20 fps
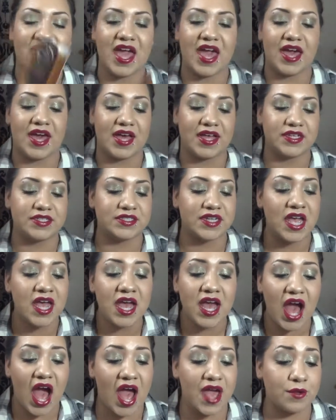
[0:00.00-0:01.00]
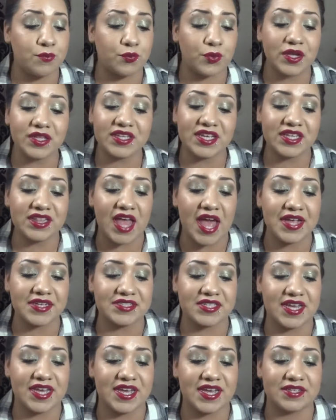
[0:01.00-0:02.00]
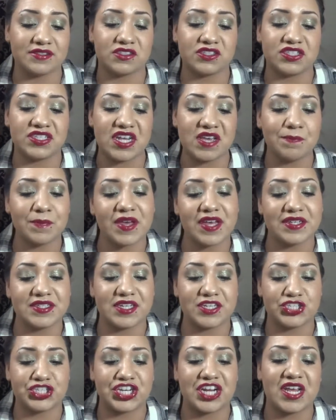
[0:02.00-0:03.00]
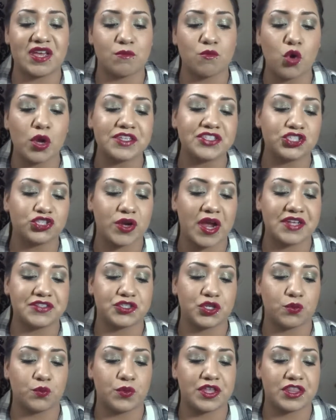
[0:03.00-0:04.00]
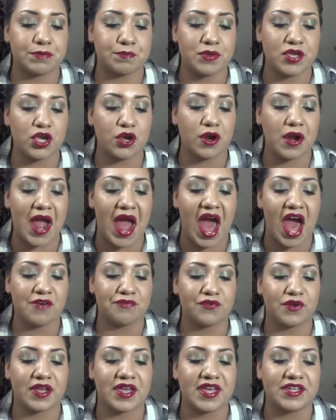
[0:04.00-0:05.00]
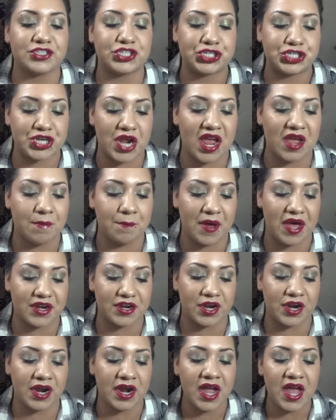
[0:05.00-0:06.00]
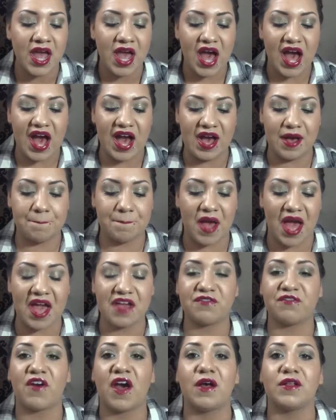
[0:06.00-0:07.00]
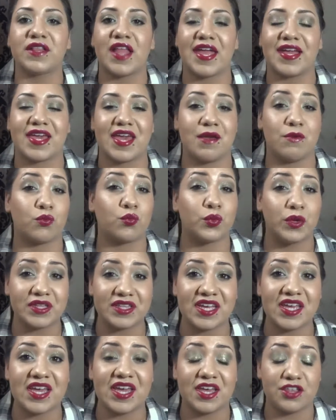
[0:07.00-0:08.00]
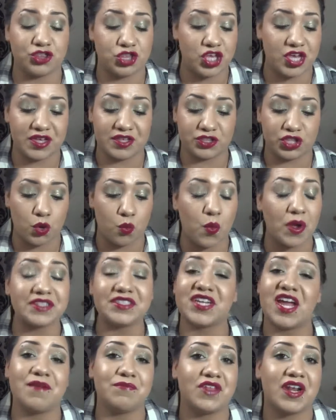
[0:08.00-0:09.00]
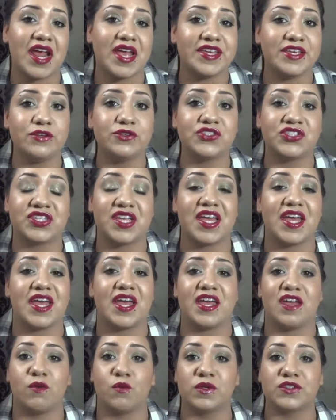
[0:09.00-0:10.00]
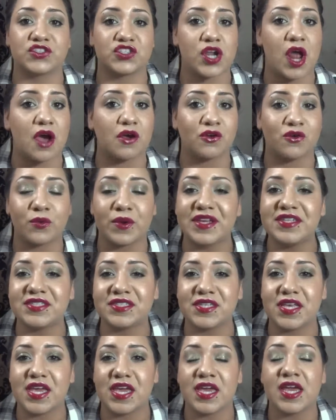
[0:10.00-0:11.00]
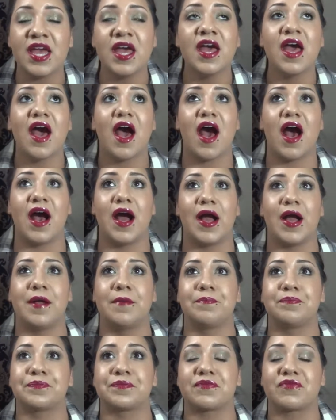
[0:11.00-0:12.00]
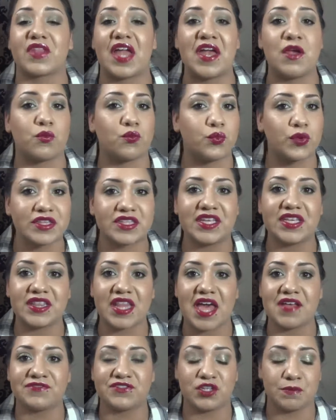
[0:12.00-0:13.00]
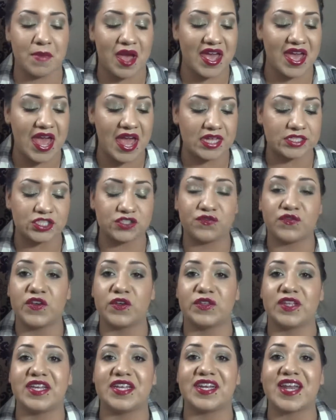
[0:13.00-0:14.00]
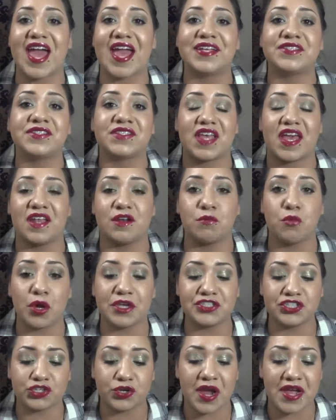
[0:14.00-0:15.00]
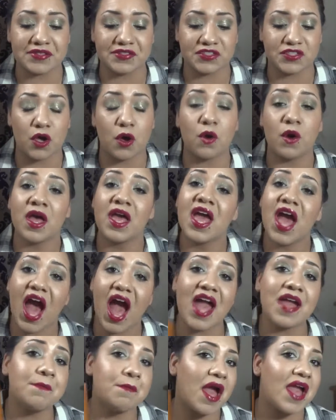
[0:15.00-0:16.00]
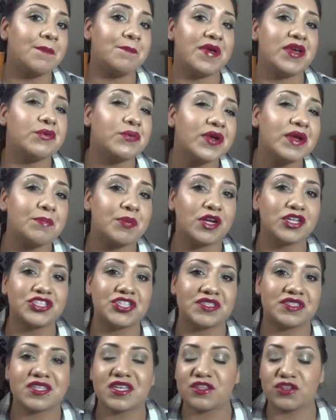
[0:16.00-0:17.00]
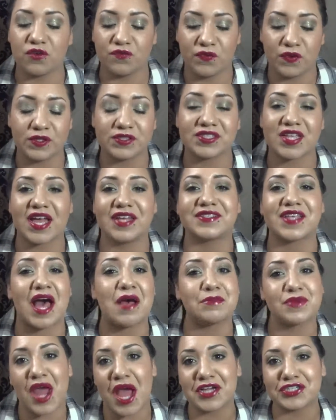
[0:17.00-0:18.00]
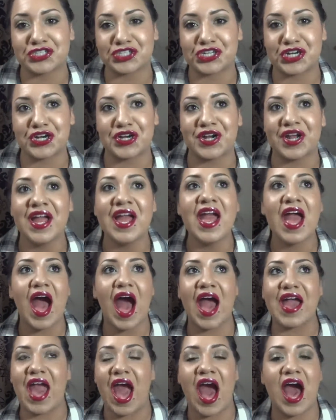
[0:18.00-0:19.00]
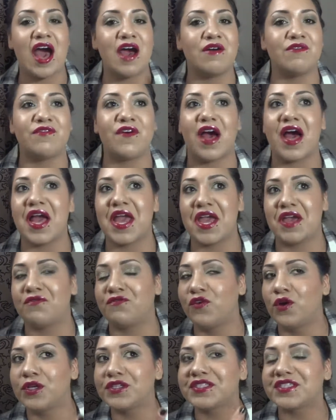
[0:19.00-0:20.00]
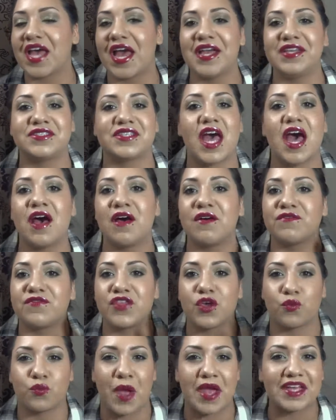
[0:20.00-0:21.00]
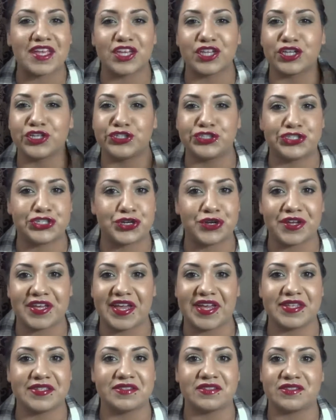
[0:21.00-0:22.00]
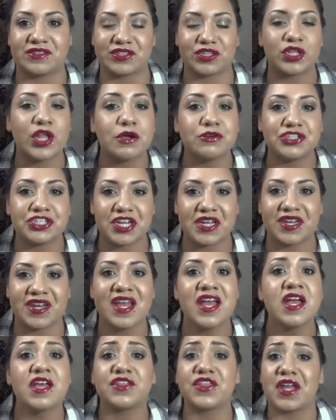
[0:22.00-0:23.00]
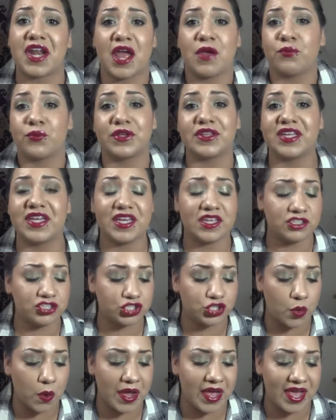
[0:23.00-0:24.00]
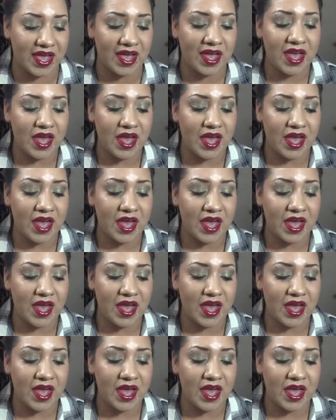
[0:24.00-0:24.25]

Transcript: and I really liked it. It's deep conditioning moisturizer with pure African shea butter. Um, I felt like it really the the one time that I used it, it was not greasy. Um, it really left my hands feeling nice and moisturized. So I might be repurchasing the full size. I'm not sure. I have a full size size of the regular Jergens lotion that I really enjoy.